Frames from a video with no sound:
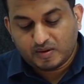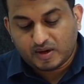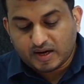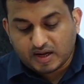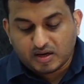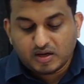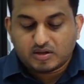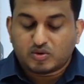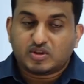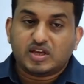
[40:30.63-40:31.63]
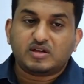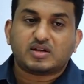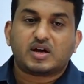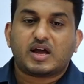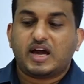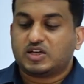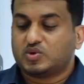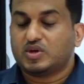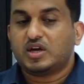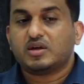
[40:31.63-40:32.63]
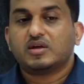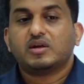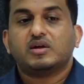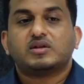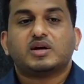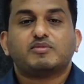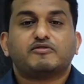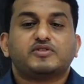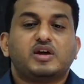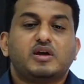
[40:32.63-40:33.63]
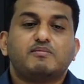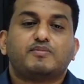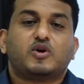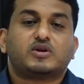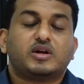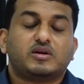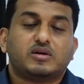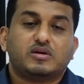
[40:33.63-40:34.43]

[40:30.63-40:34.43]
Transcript: Getting it? So these are actually some of the important